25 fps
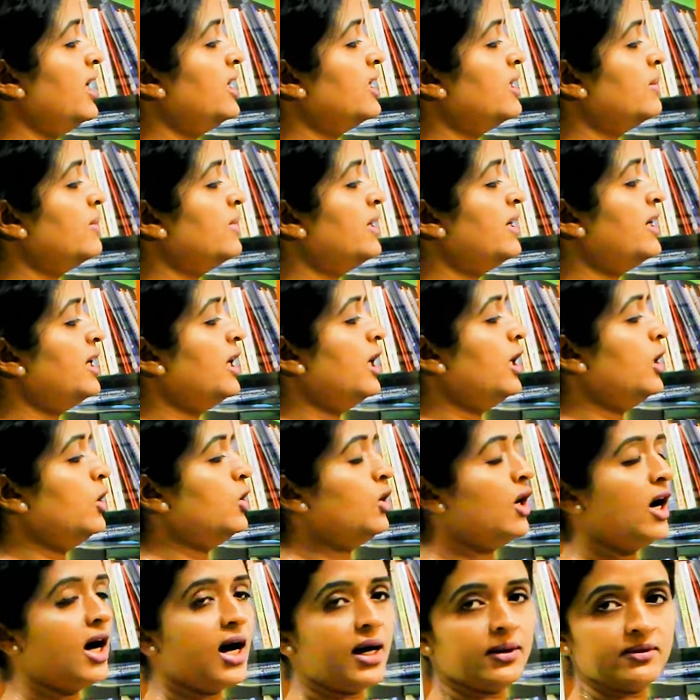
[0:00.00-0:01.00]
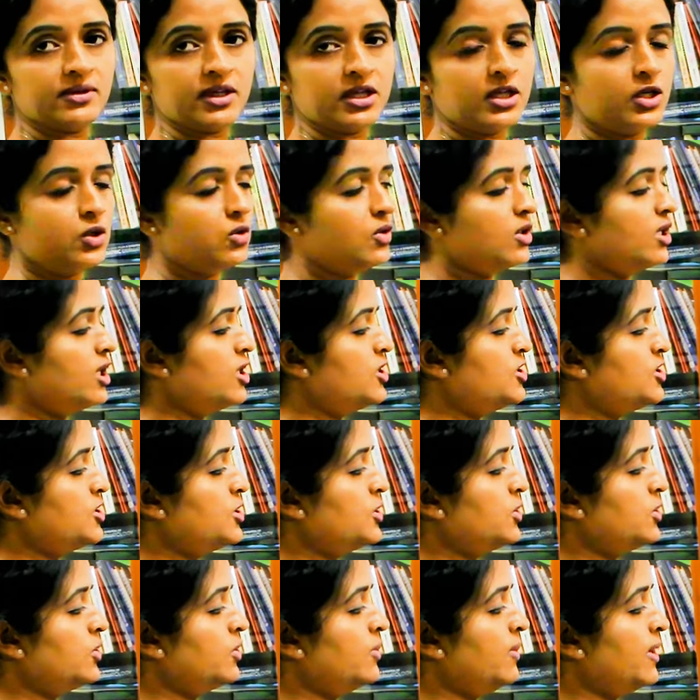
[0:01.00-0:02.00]
In the middle you have the neural
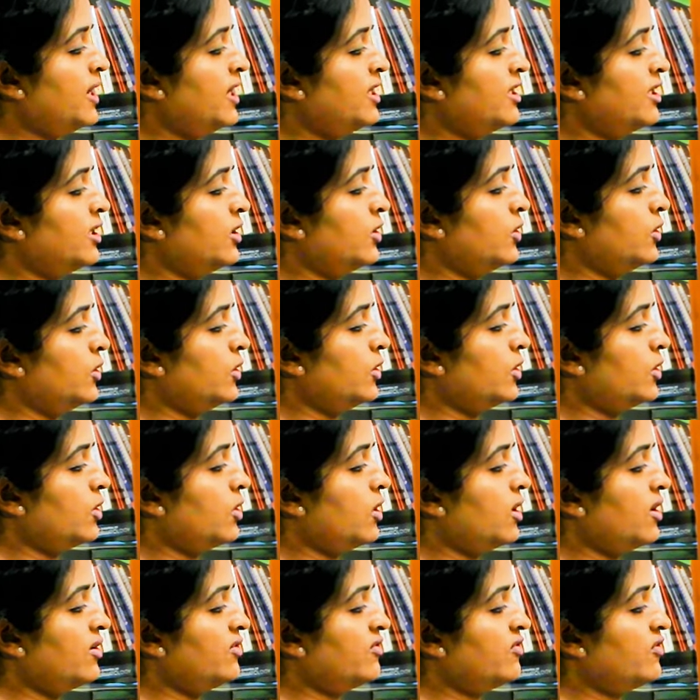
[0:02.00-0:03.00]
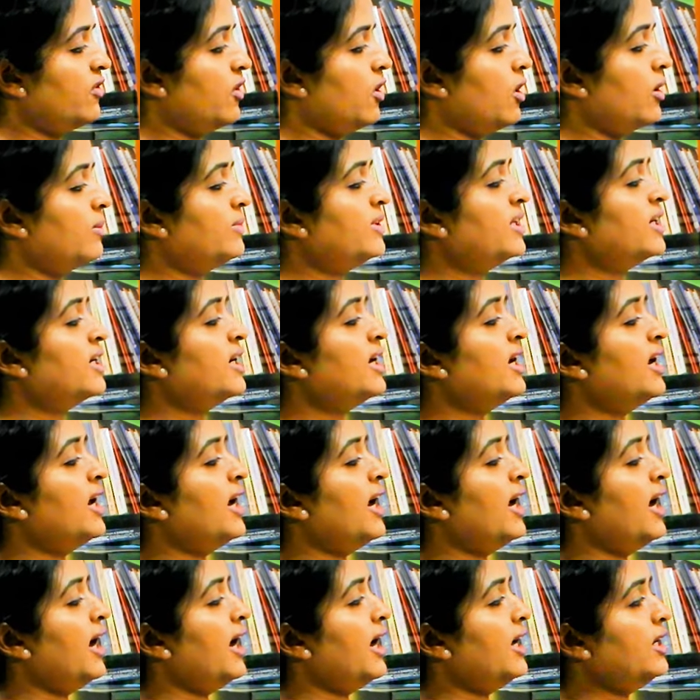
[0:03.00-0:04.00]
tube and the notochord formed,
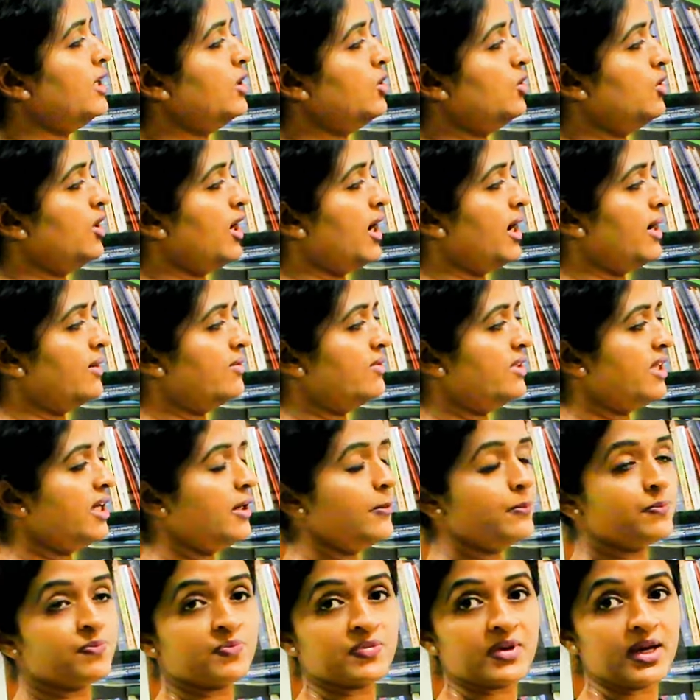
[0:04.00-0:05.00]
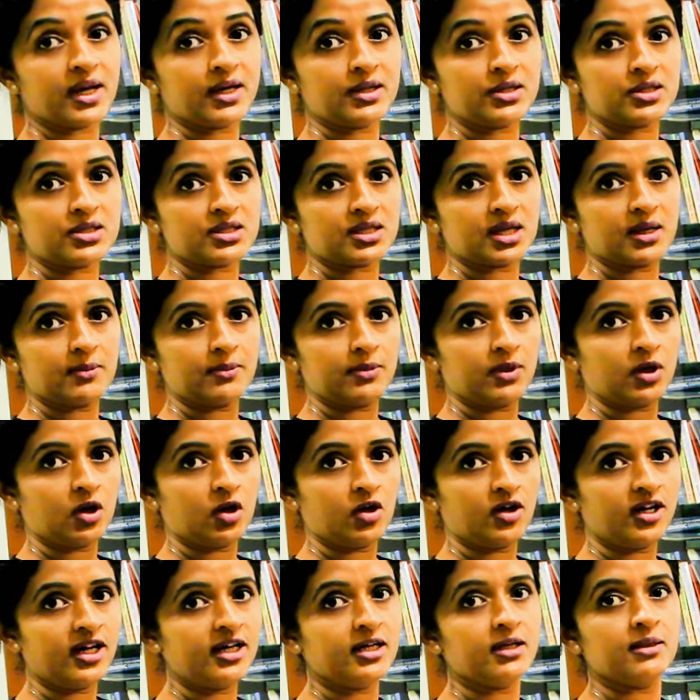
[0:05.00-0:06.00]
and you have the
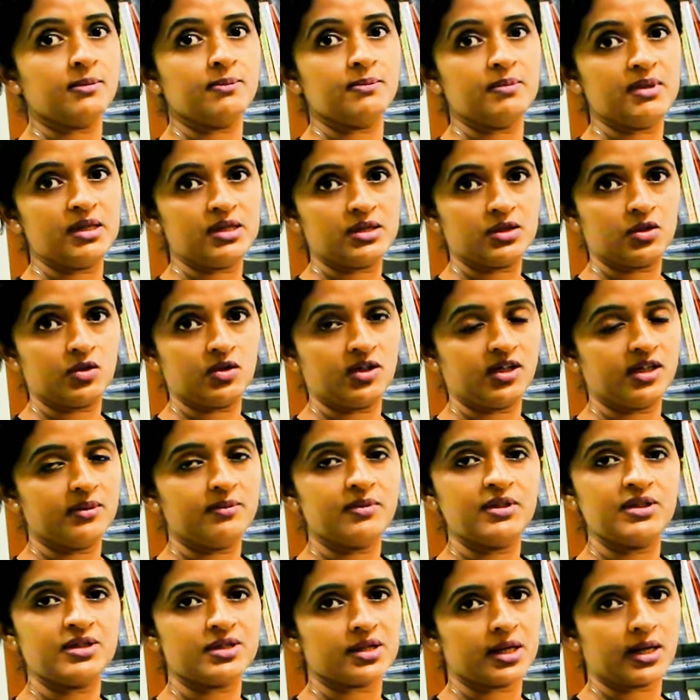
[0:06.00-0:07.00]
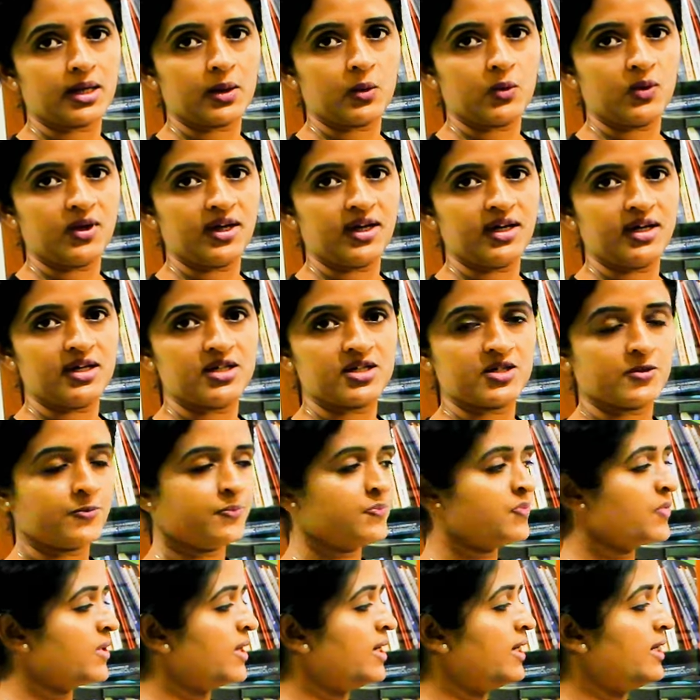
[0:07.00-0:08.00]
extraembryonic mesoderm surrounding it.
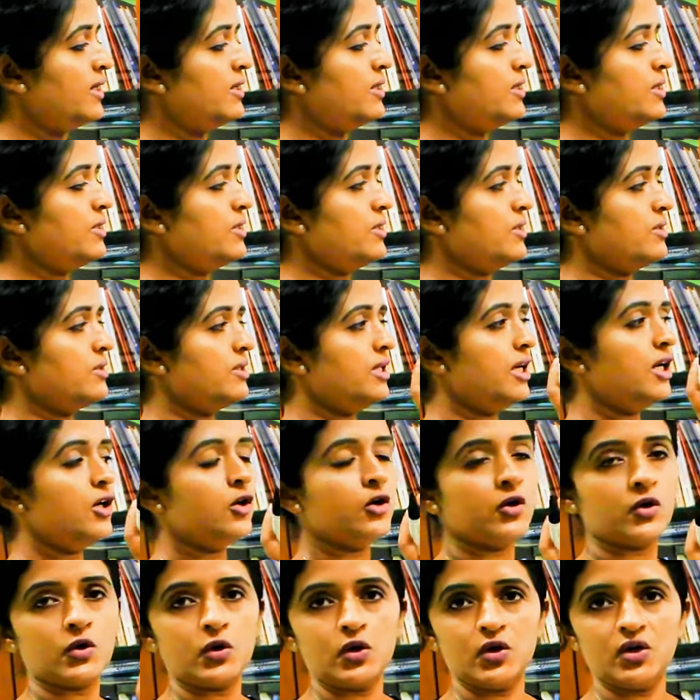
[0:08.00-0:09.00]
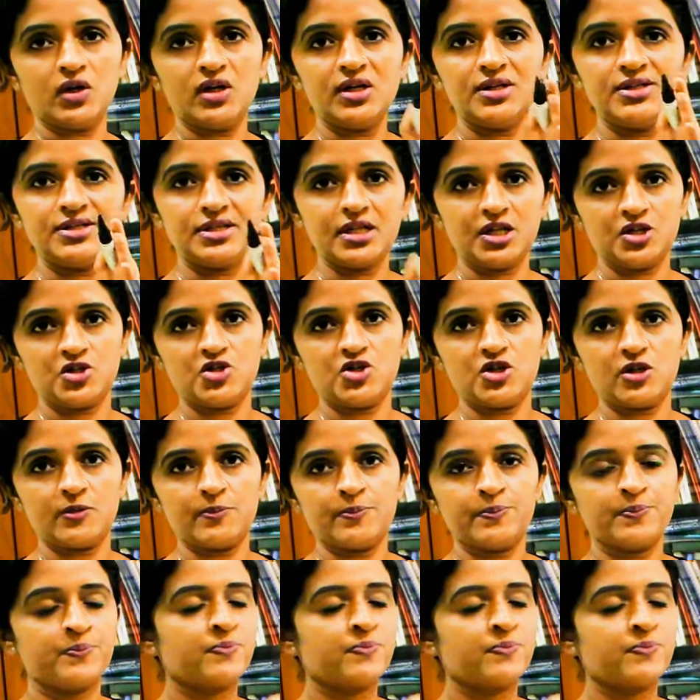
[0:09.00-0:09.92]
This is the coronal section.